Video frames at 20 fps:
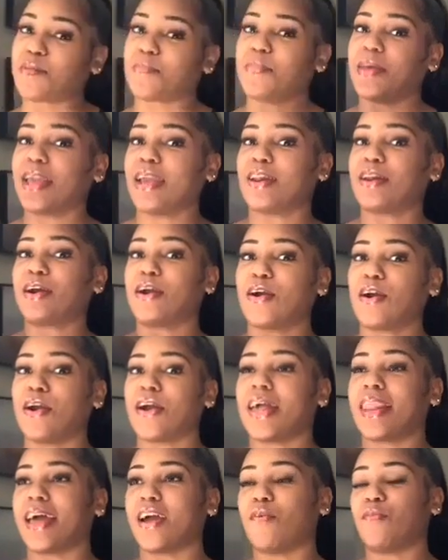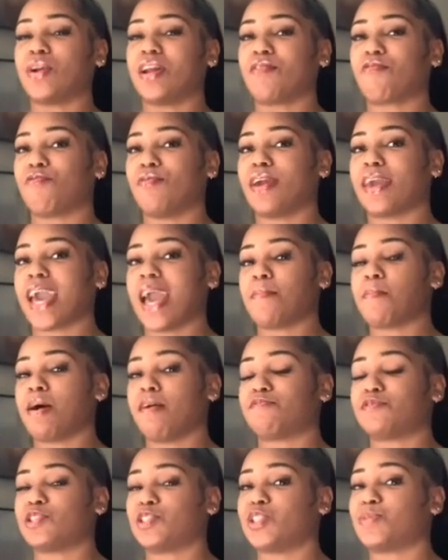me and her, like whenever we came
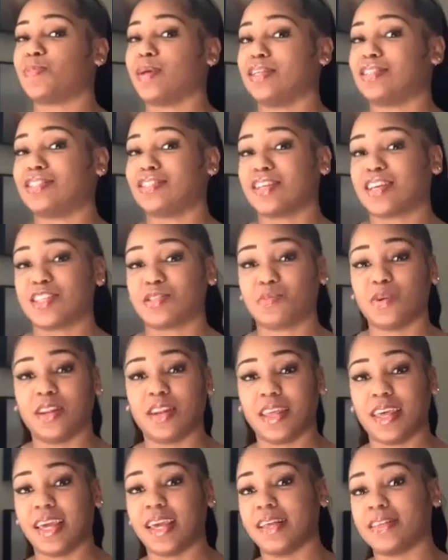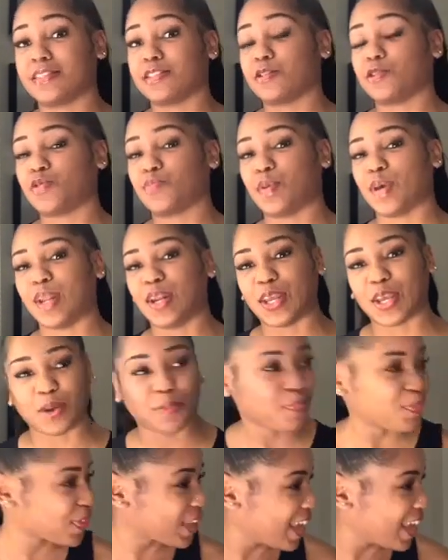off suspension, because we did get suspended.